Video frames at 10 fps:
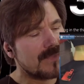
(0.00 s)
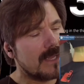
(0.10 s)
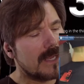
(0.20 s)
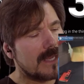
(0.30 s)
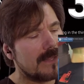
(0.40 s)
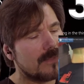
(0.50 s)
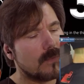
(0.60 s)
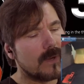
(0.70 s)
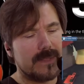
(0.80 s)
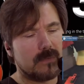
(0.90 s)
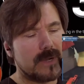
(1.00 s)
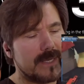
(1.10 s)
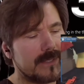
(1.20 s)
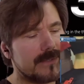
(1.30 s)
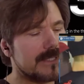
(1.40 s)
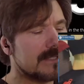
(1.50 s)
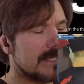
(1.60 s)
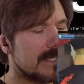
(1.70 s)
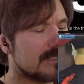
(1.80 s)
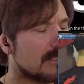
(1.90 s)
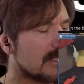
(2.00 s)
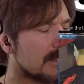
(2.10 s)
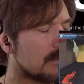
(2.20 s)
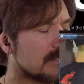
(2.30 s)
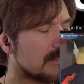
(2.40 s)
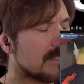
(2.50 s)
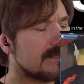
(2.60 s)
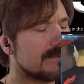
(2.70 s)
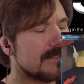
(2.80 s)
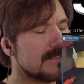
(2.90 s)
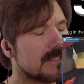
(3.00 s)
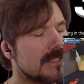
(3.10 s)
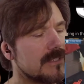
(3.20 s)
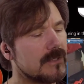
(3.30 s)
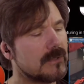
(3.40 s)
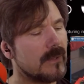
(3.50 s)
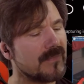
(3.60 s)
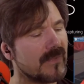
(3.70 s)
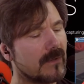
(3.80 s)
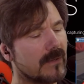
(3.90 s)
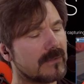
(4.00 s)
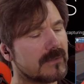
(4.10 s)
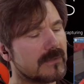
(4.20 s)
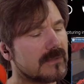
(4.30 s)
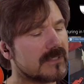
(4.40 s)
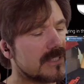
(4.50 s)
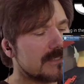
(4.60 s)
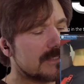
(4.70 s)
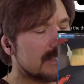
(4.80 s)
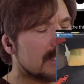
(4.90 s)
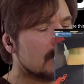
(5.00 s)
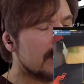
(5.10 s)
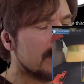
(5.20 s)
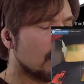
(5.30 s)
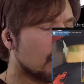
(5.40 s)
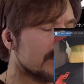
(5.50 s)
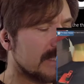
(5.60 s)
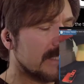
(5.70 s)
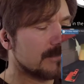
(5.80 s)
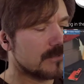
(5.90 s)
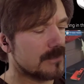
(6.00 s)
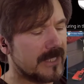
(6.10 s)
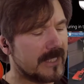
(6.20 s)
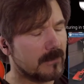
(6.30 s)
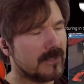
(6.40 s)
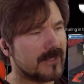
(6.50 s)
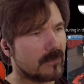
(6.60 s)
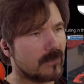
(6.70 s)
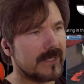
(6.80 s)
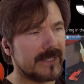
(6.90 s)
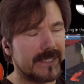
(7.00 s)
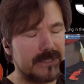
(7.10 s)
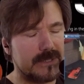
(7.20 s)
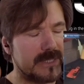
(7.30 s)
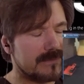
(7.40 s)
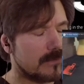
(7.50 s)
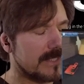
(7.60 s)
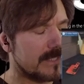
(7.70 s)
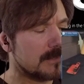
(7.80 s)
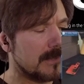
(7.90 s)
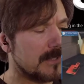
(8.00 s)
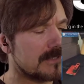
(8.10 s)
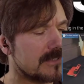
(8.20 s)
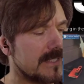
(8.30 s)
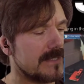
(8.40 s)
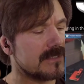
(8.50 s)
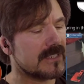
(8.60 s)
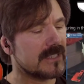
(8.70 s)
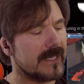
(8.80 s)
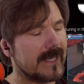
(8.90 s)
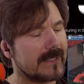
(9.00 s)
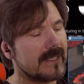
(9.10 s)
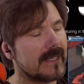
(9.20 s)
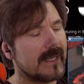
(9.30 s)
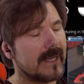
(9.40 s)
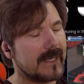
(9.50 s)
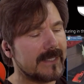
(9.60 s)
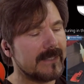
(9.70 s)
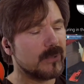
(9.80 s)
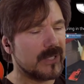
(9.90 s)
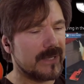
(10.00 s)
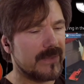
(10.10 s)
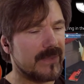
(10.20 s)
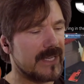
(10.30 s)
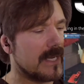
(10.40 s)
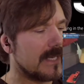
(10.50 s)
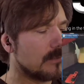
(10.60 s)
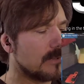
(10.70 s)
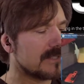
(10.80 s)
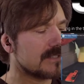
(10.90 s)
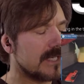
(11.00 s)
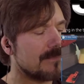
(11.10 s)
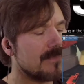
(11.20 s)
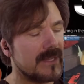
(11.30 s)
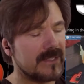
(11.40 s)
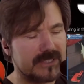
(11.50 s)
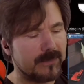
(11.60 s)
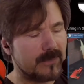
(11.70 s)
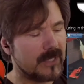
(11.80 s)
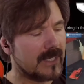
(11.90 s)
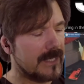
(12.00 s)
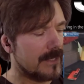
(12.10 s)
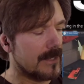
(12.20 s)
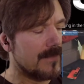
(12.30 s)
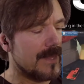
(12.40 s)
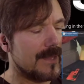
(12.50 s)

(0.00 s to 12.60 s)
And the way around it, and in talking with Jeff, is that you essentially create more samples, meaning moving around it. And you may have already experienced that in Sconnect and even in the iOS app. Same thing here.